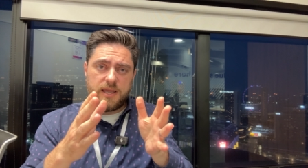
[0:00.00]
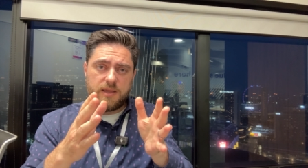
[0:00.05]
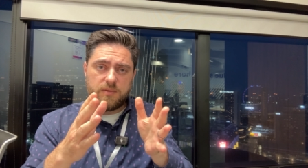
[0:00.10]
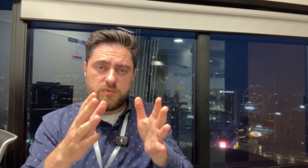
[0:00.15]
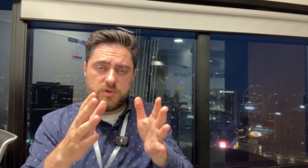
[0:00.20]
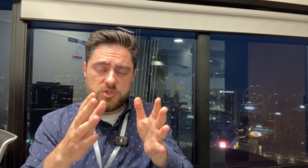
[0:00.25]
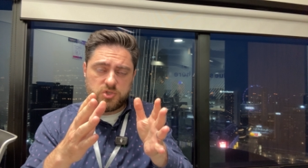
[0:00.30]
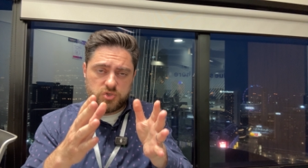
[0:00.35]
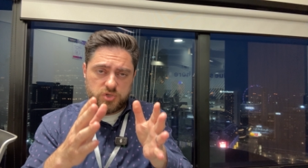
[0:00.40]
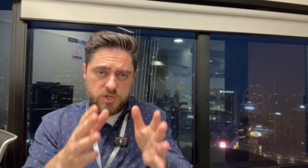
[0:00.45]

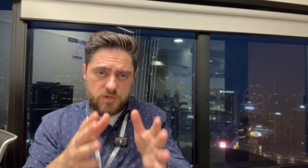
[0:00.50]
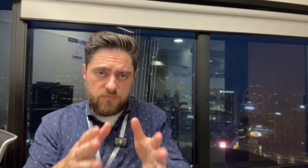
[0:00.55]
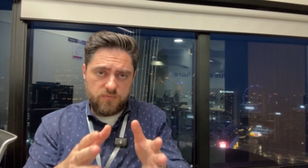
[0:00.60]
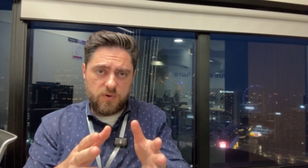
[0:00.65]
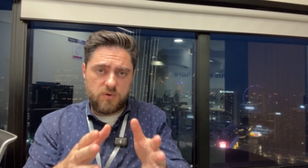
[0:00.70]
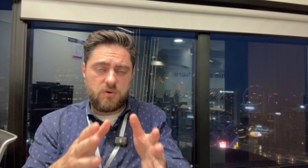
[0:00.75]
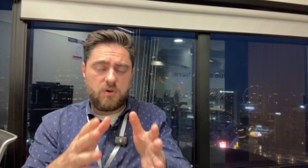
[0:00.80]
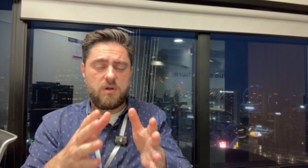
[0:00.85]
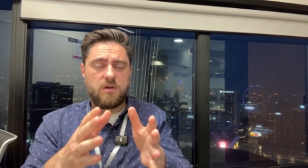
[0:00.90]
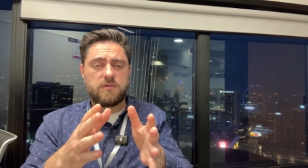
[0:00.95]
retrieval
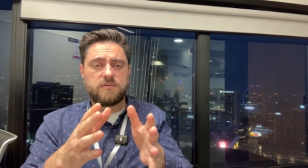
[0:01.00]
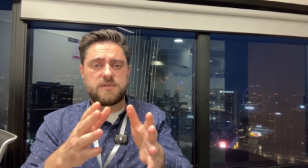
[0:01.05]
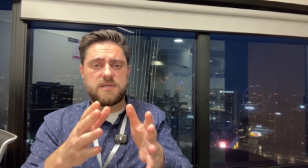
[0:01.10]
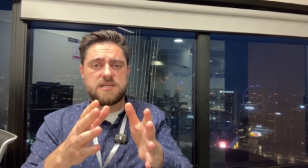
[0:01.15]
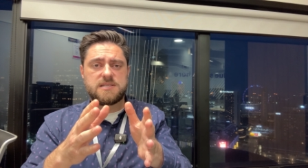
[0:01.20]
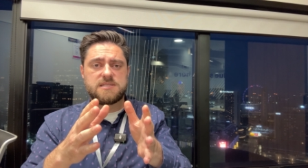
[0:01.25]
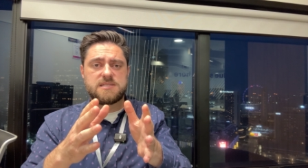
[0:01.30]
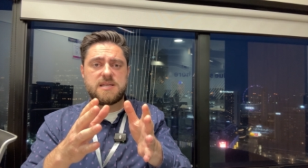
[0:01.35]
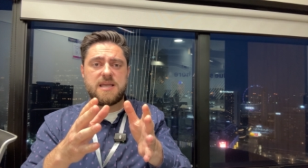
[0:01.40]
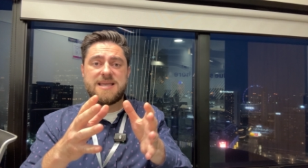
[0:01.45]

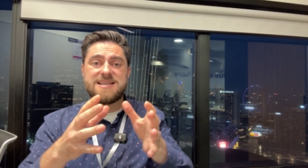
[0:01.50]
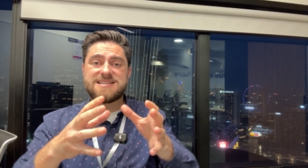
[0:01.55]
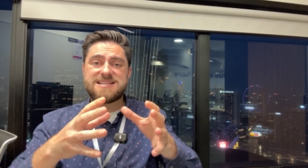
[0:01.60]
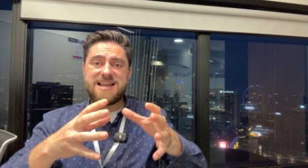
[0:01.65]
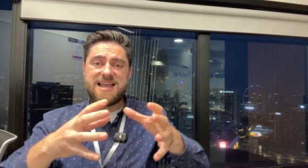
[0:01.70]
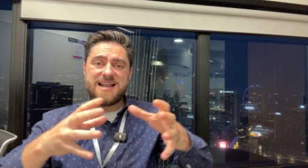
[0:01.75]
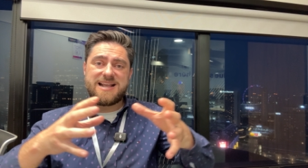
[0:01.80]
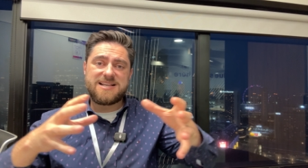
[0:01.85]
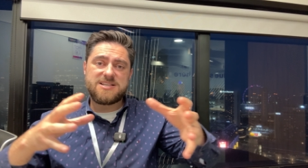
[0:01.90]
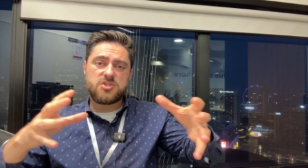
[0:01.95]
context as
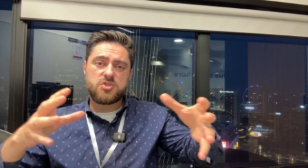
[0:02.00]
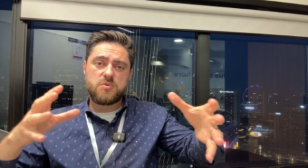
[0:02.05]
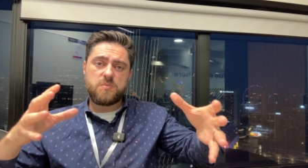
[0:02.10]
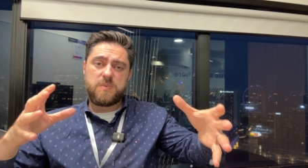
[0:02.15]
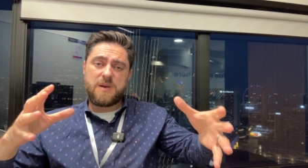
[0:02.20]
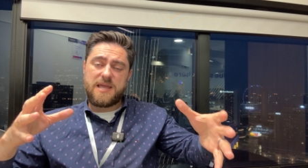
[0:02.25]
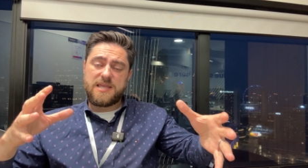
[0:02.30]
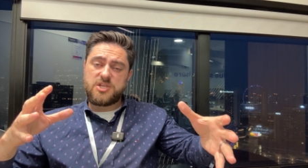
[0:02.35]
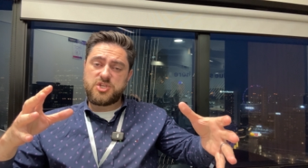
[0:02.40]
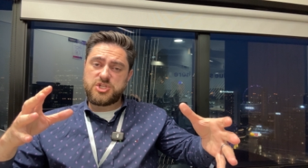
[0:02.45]
like a
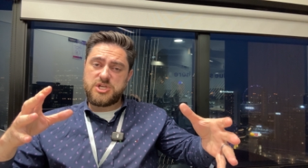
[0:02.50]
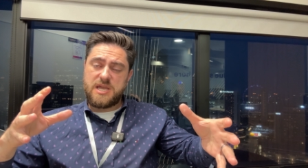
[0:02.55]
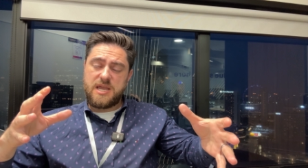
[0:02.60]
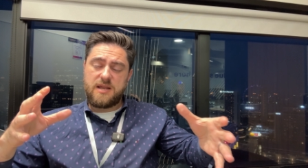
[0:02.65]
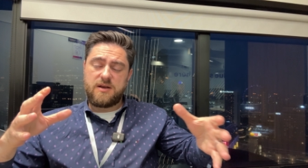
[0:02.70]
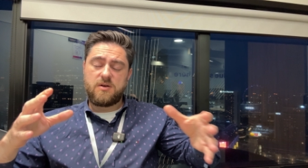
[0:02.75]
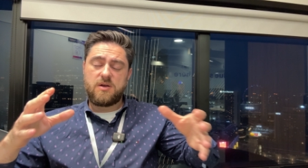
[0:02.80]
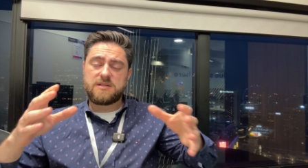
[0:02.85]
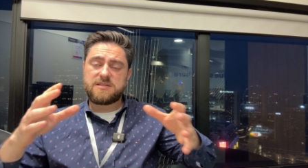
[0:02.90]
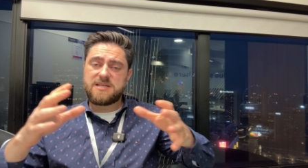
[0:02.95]
supply
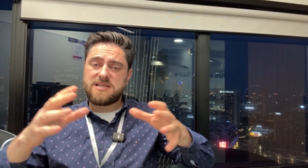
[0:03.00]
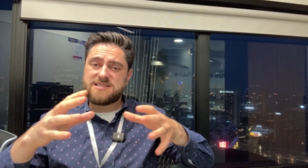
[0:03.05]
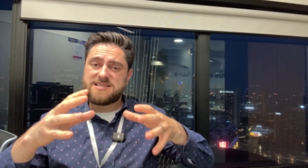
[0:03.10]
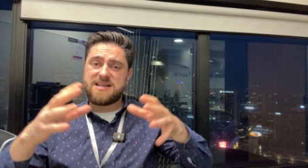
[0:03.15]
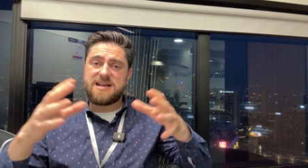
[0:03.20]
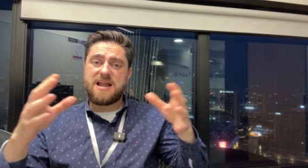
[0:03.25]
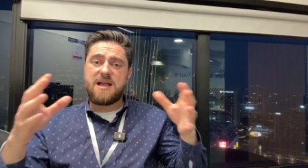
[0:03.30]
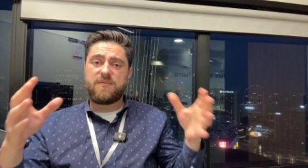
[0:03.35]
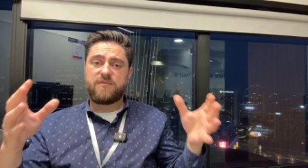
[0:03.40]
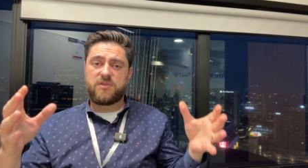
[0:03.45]
chain, not as
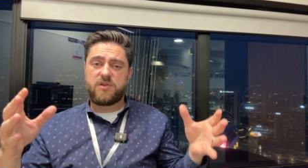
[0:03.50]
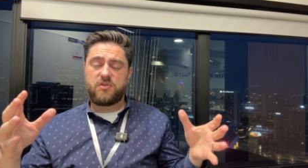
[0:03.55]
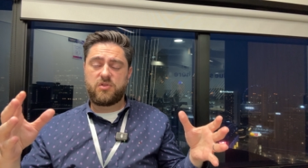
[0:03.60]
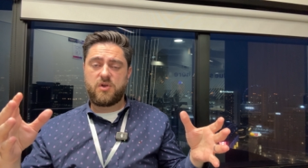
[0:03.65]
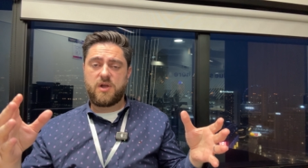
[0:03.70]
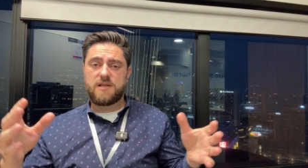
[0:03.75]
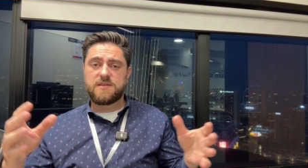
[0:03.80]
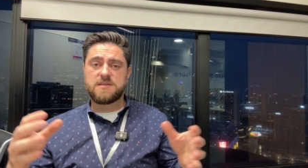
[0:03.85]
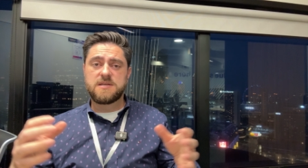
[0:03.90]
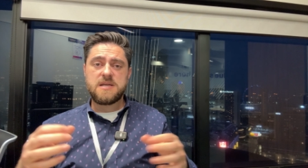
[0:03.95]
an
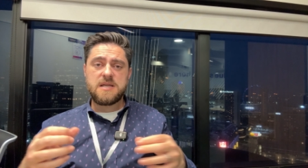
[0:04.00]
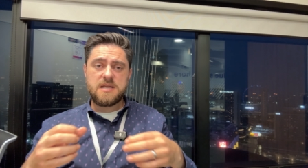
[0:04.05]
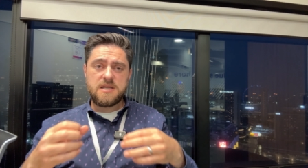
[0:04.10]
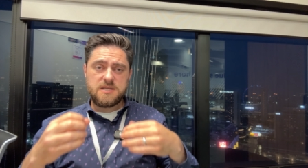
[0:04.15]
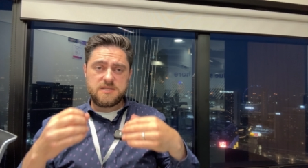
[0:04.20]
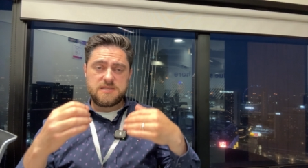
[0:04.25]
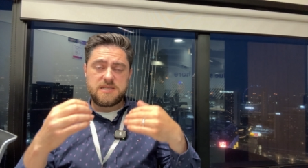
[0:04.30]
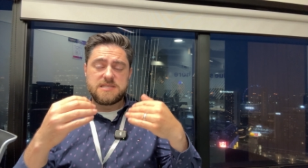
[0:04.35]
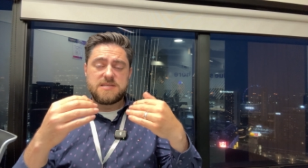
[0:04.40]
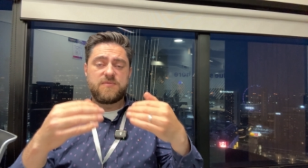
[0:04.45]
afterthought.
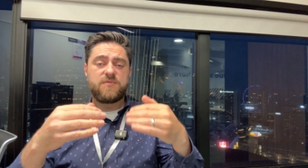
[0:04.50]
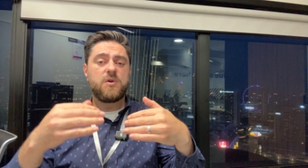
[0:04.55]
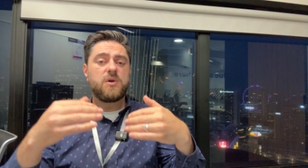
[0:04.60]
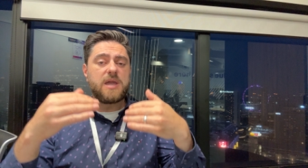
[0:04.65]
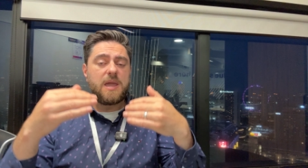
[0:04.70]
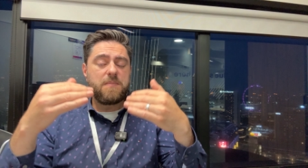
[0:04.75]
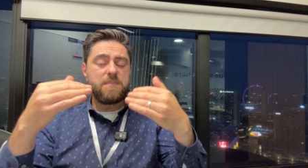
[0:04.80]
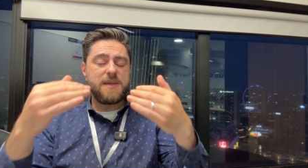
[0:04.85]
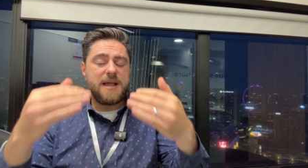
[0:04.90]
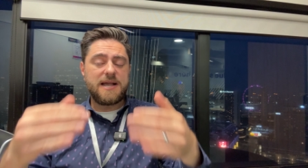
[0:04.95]
There's a few
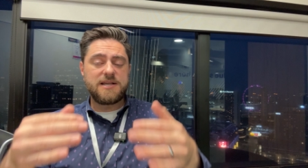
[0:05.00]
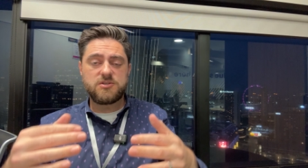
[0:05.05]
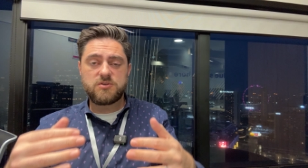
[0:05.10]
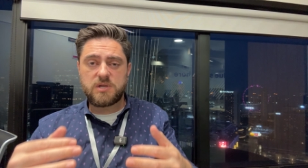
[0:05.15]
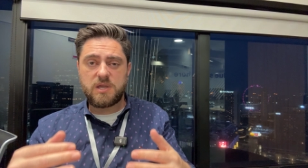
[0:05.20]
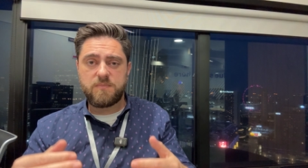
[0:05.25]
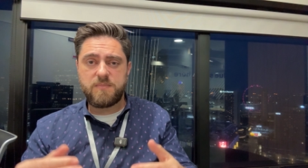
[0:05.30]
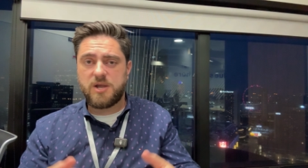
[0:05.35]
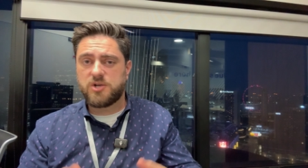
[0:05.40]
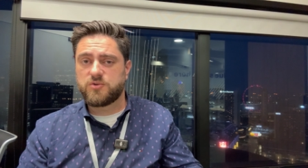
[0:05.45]
KPIs you
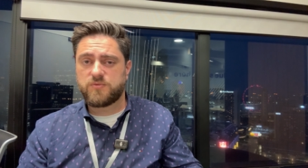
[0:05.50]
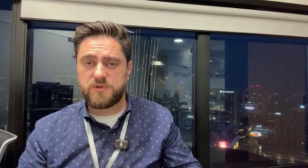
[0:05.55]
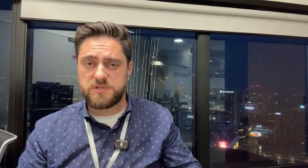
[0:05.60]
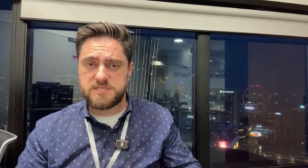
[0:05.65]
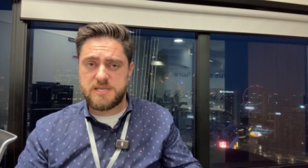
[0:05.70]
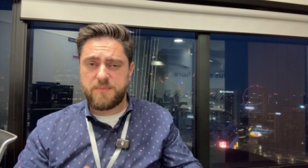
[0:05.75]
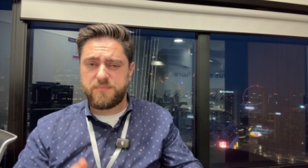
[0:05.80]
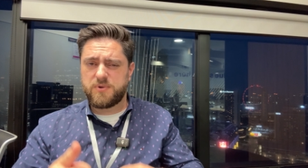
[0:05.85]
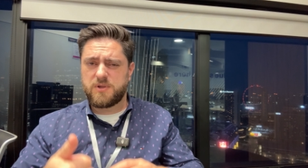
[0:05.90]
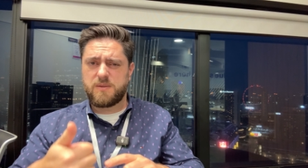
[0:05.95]
can measure. For
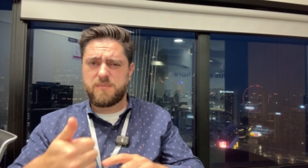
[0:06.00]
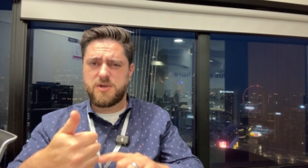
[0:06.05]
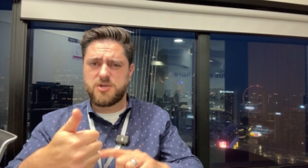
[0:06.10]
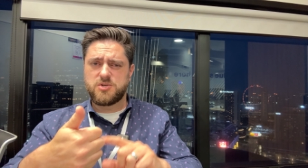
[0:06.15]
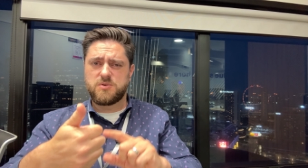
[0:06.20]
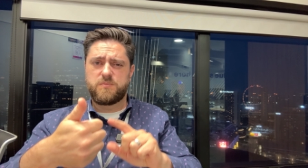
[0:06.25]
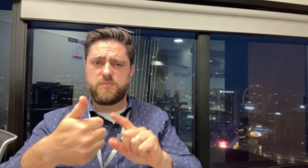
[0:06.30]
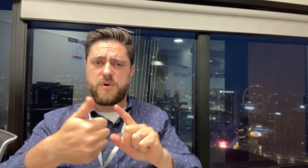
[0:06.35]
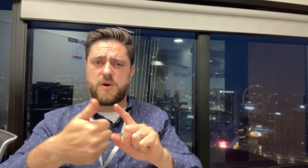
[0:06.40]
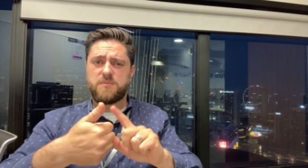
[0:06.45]
example, you can
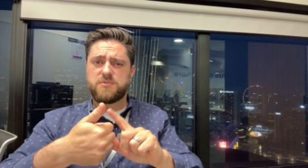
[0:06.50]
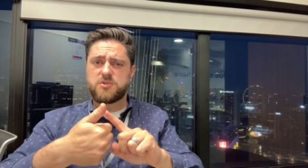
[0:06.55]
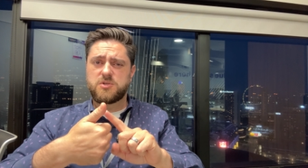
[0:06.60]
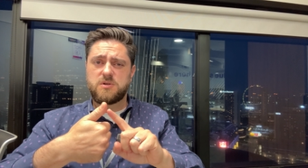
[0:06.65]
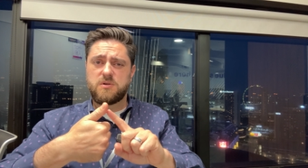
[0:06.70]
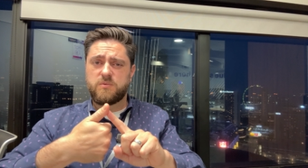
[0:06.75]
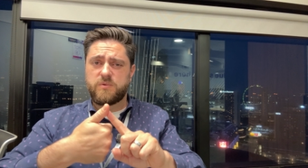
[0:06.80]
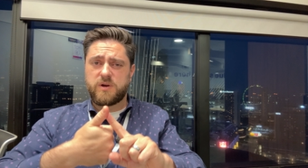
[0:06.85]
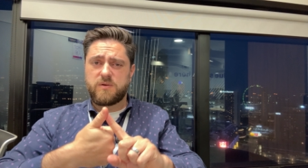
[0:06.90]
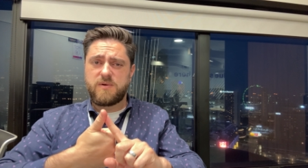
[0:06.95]
measure prompt
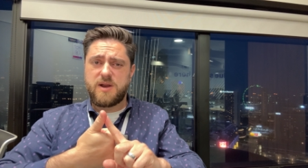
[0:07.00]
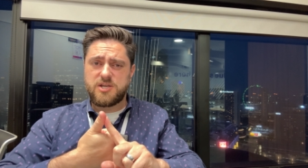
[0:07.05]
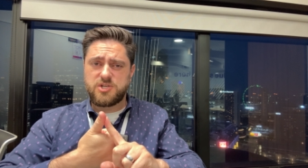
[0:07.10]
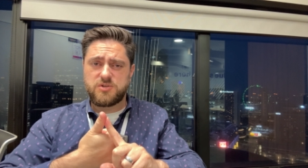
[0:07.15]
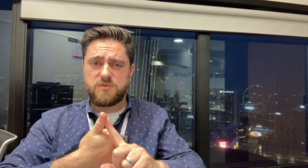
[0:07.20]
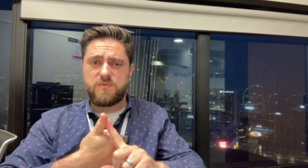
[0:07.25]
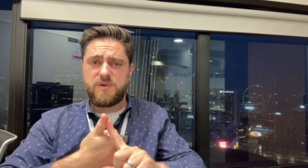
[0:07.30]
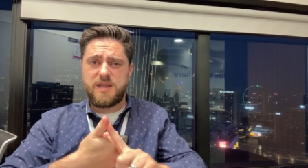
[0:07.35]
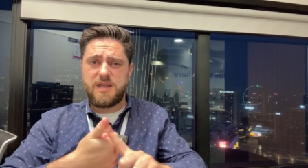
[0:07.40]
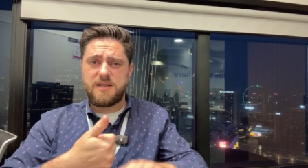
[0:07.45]

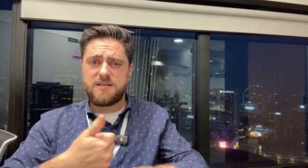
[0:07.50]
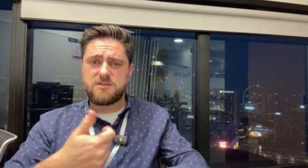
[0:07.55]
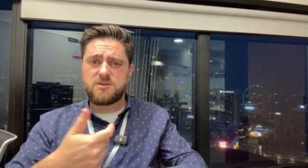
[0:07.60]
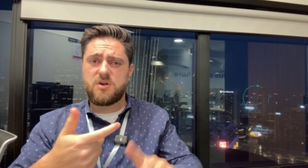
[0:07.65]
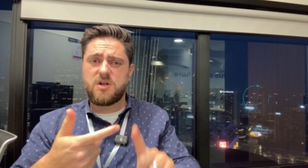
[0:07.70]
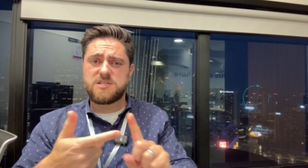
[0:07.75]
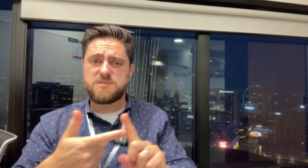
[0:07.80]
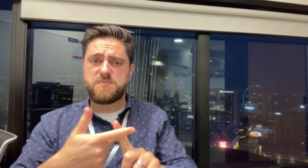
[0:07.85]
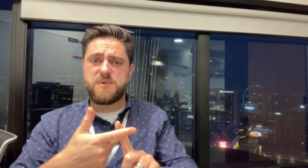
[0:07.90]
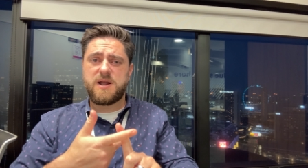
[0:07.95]
regression rate,
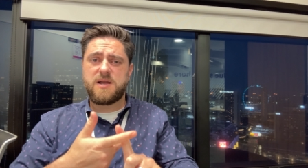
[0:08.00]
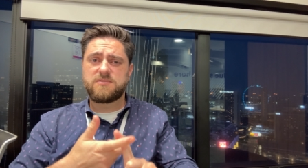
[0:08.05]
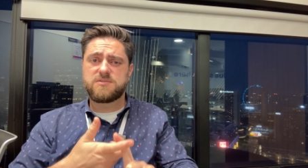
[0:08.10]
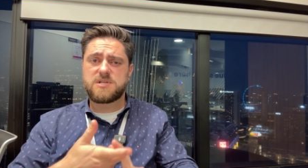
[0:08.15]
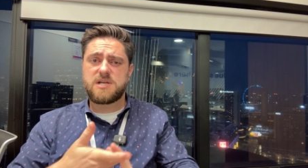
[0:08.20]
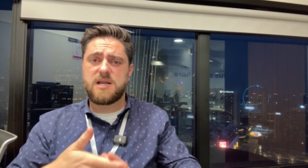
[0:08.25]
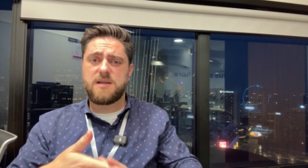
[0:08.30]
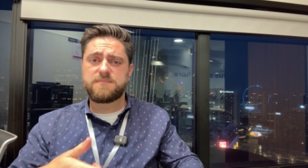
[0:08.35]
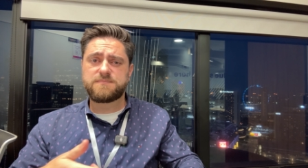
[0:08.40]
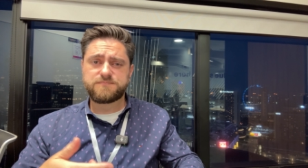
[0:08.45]
cost per
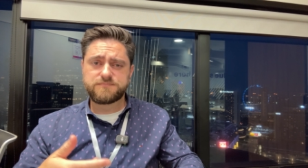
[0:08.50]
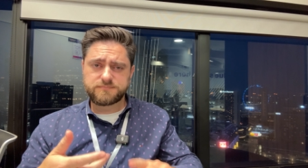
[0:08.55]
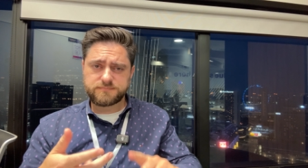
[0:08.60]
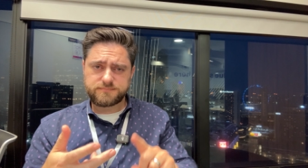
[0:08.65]
outcome,